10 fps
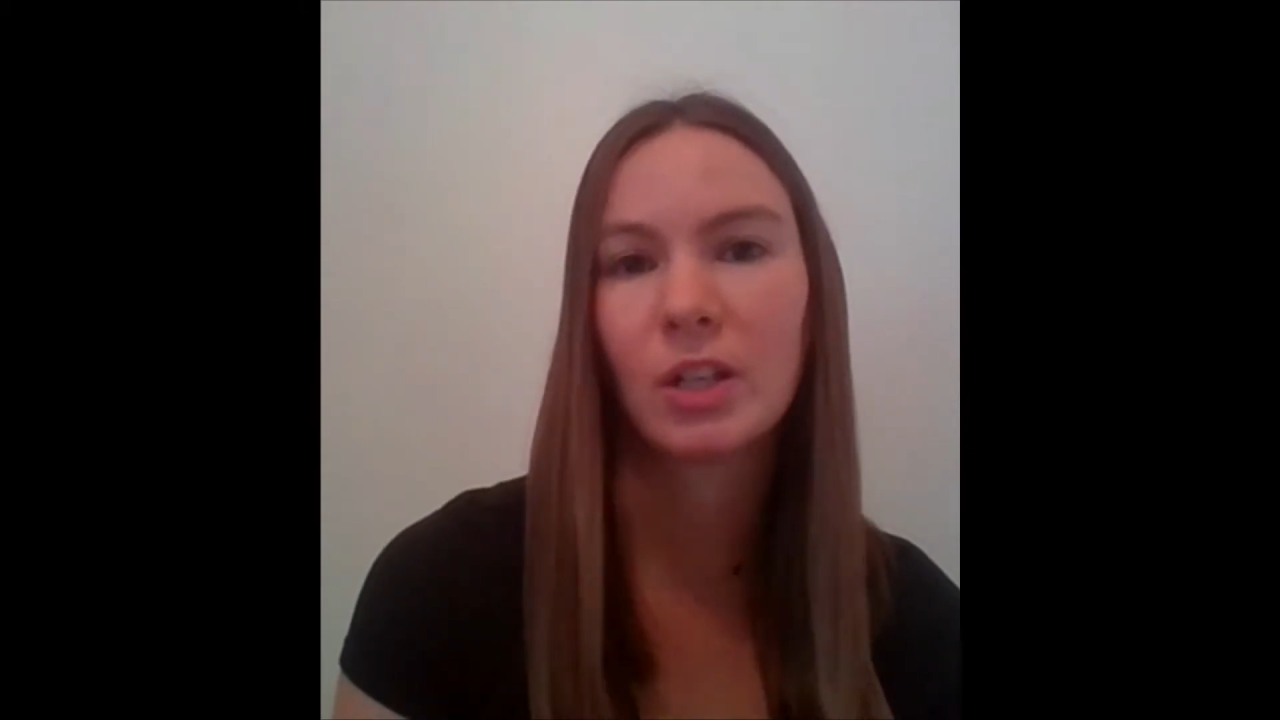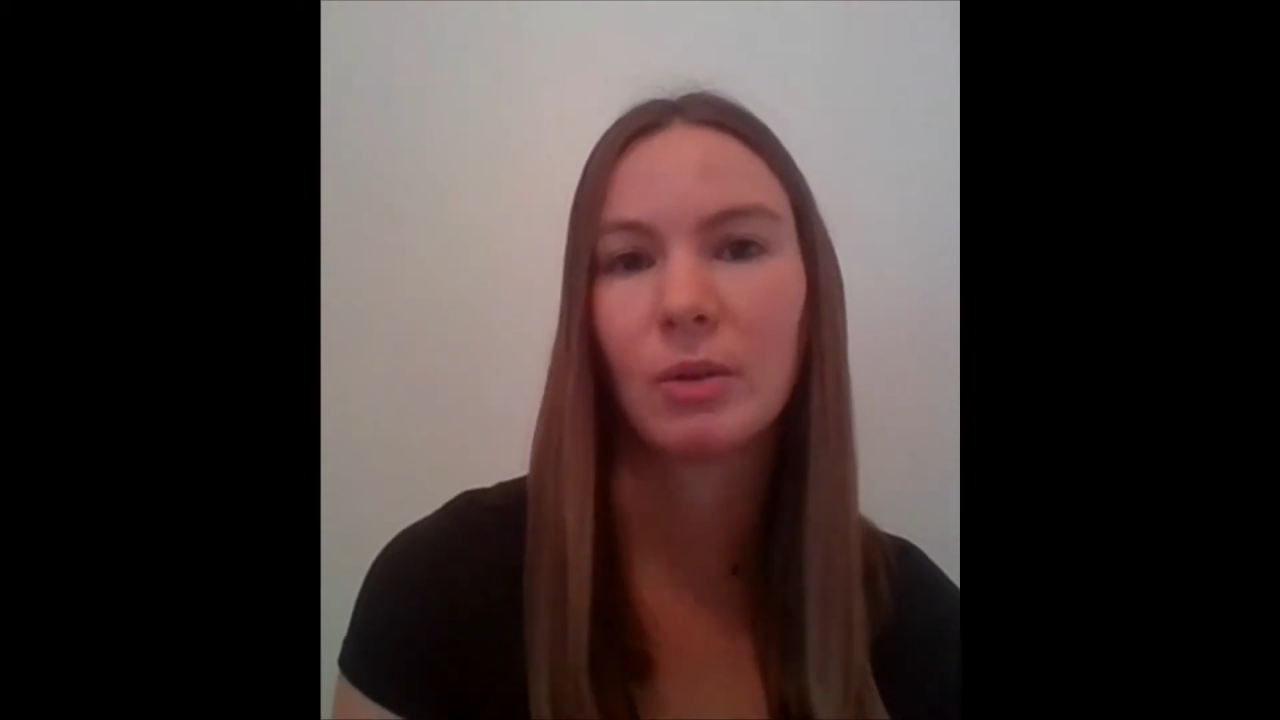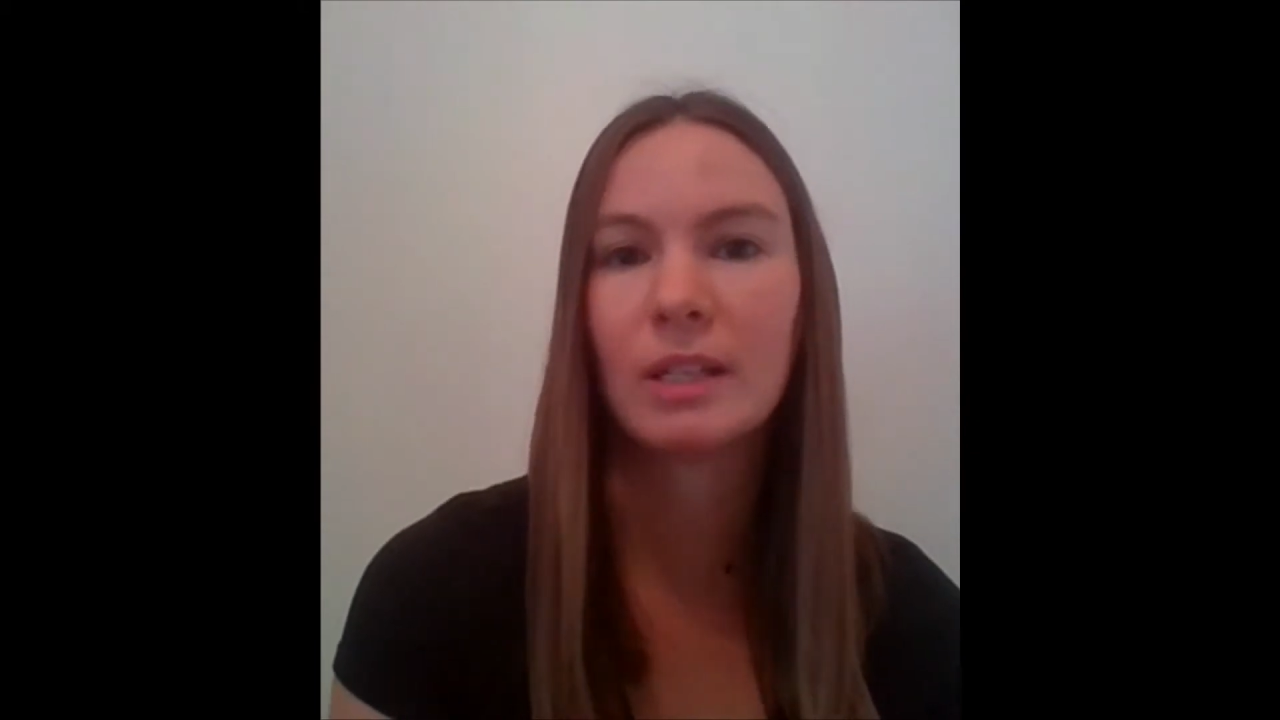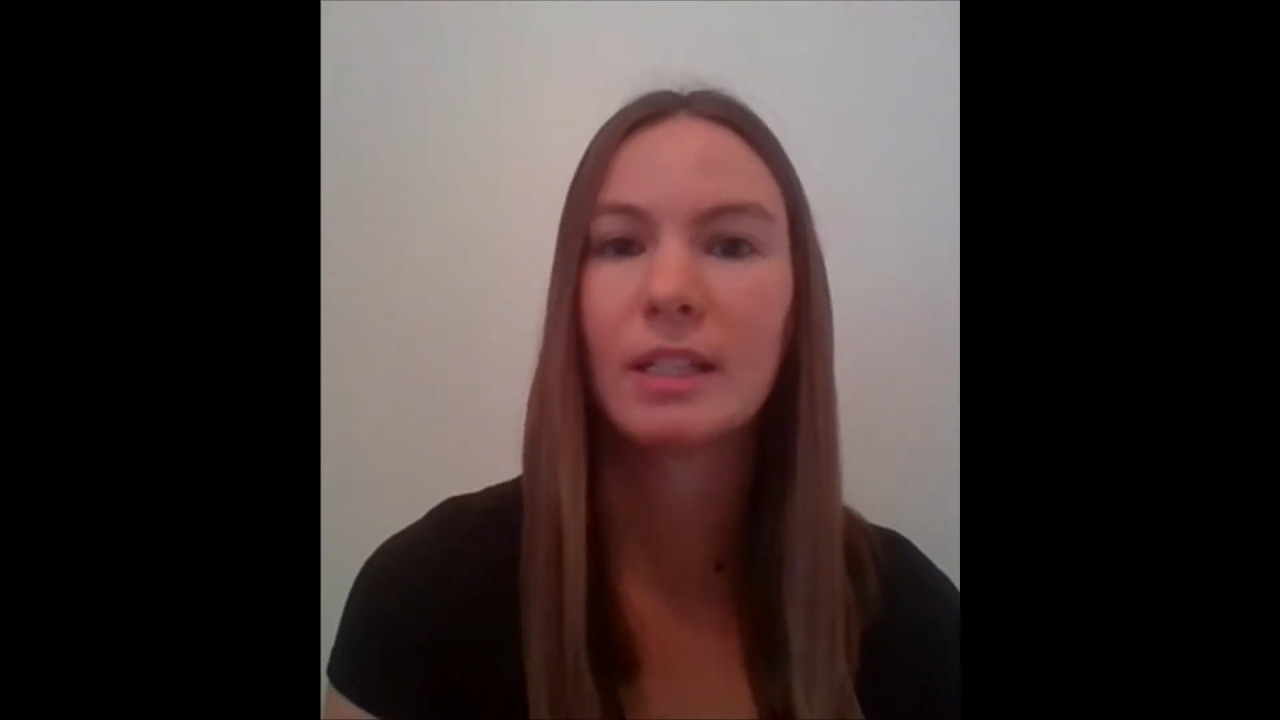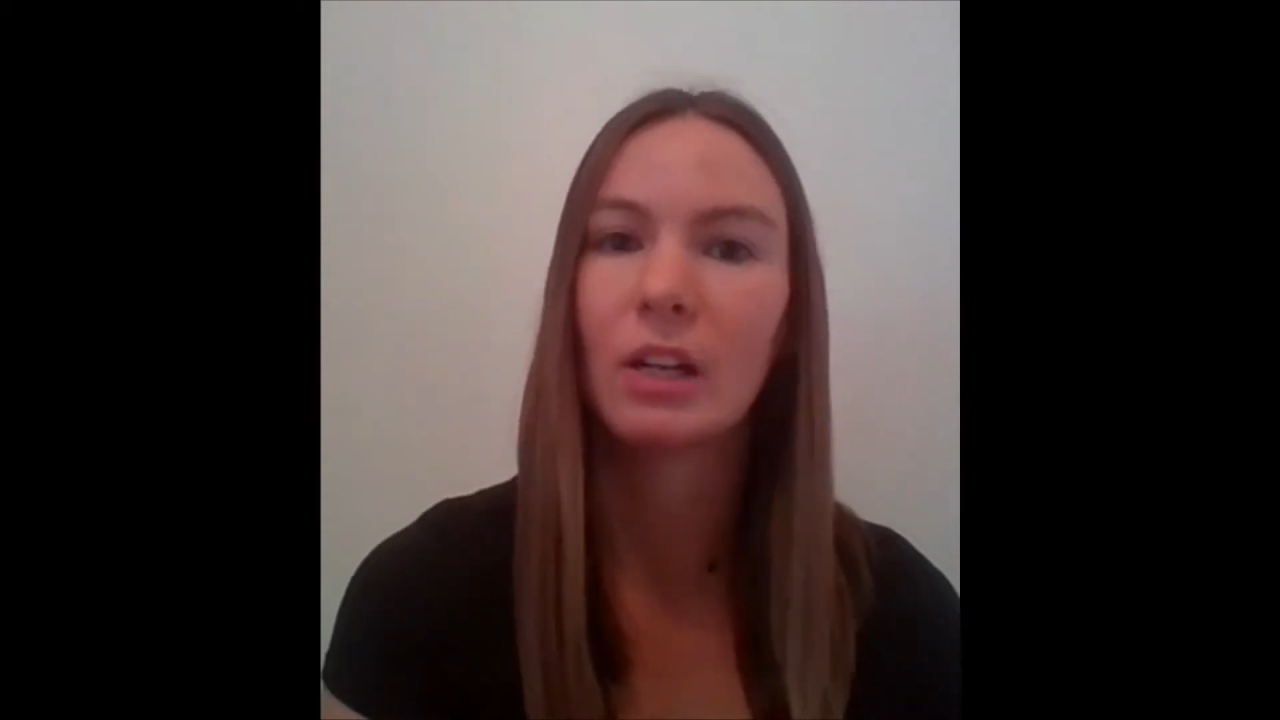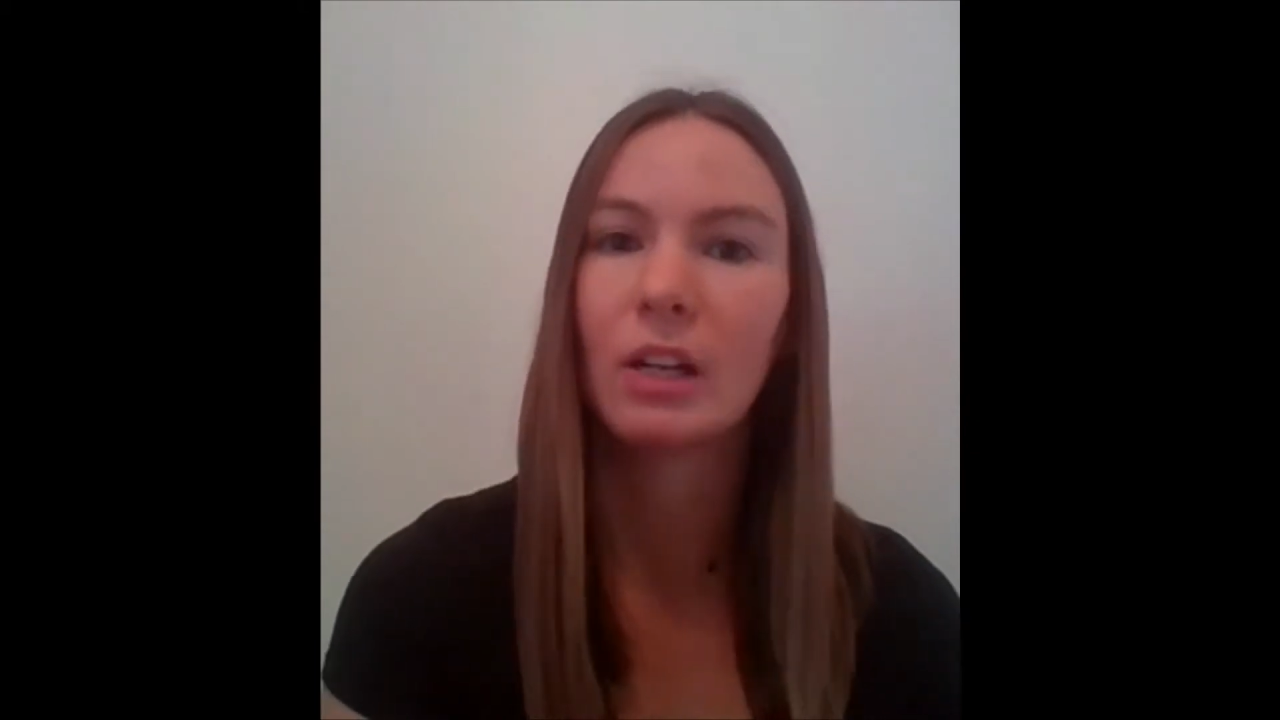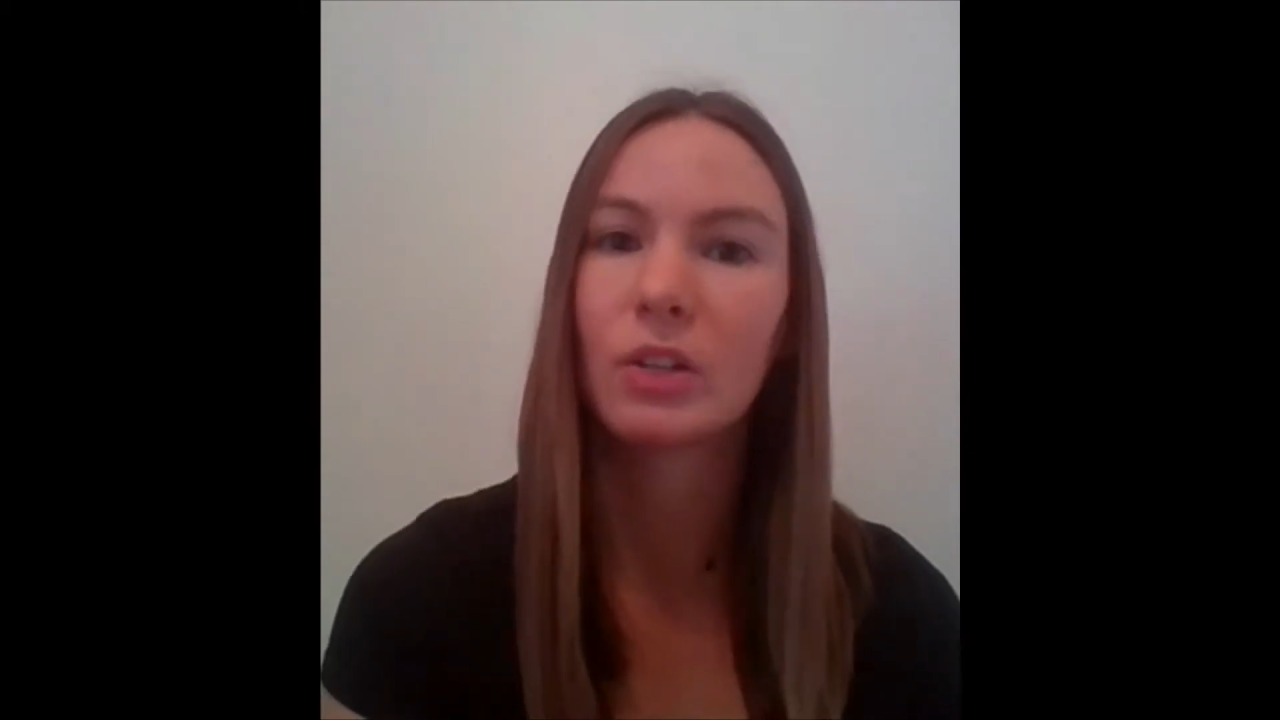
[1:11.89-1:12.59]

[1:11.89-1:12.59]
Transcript: go in and see